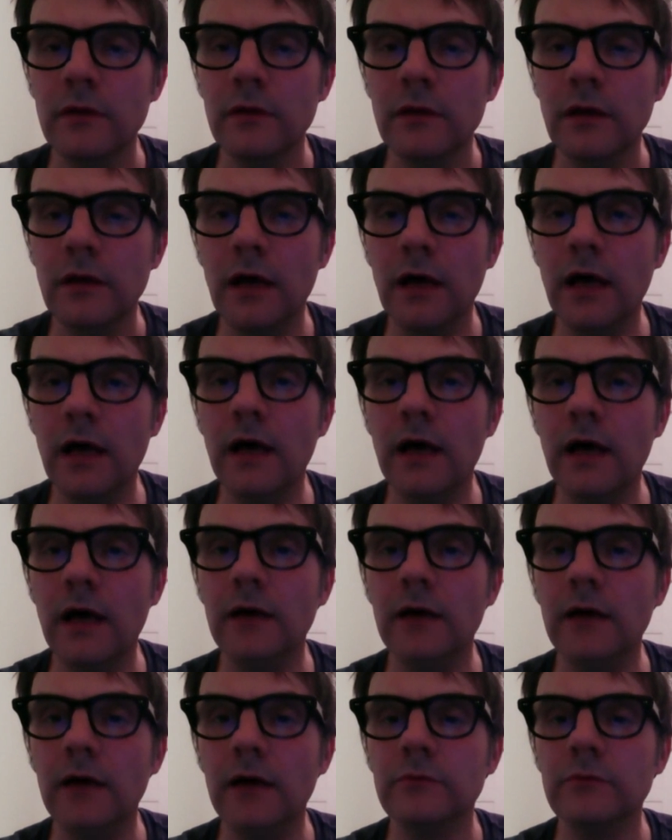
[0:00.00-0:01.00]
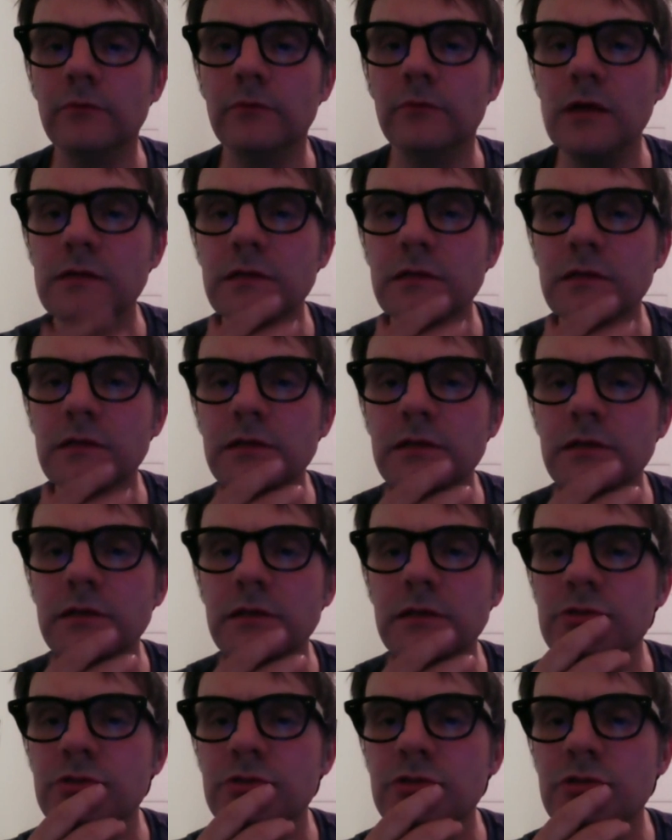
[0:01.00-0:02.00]

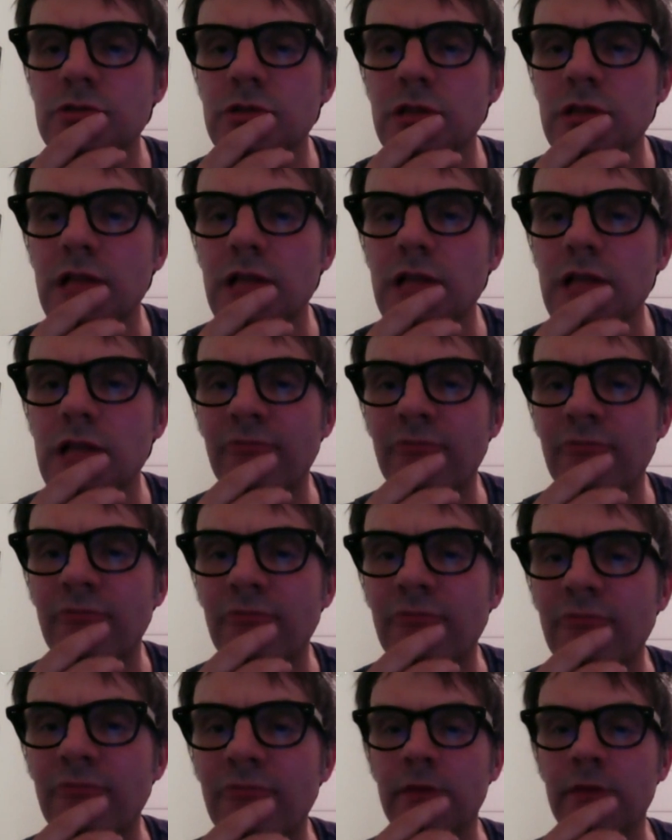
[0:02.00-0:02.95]
Schlafman